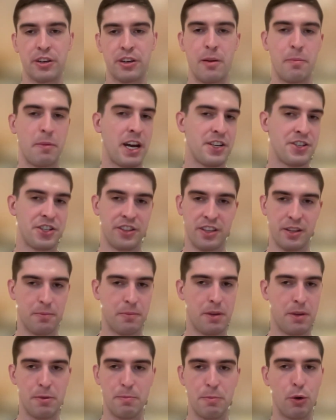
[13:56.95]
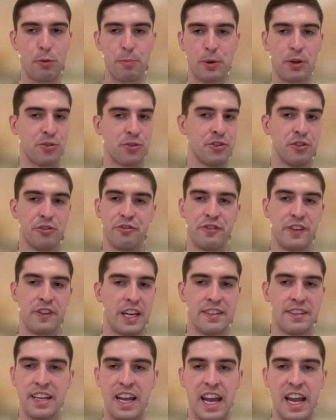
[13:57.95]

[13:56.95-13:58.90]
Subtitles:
I imagine that maybe both personal fit